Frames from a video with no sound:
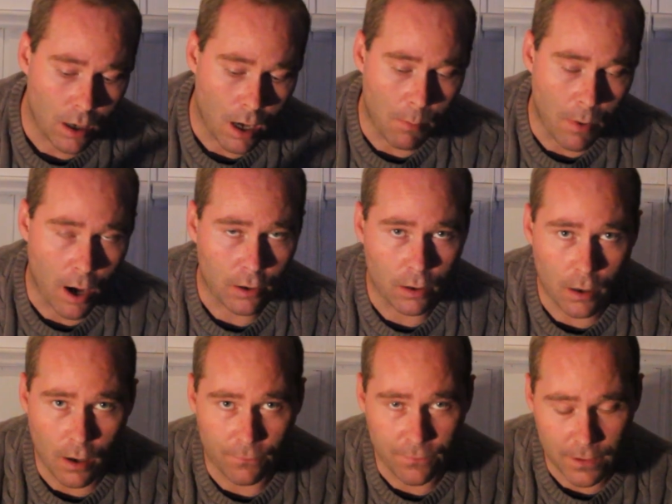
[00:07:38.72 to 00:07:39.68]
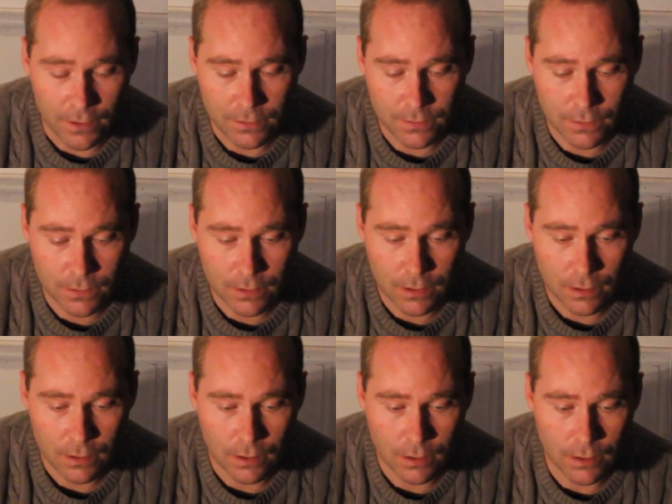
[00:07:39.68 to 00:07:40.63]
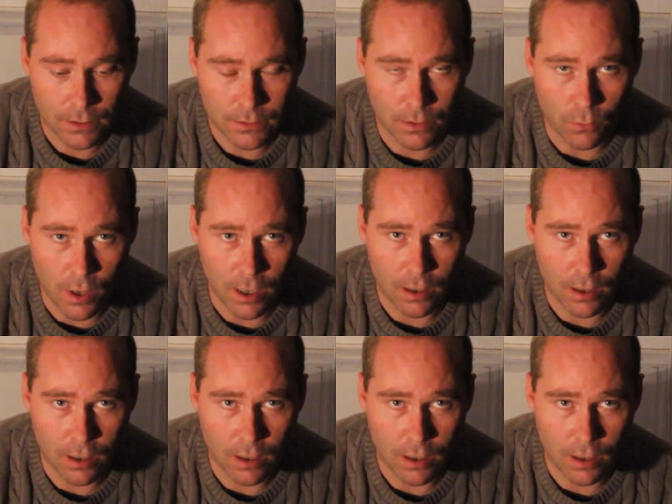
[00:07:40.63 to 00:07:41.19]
a bottle of this, is the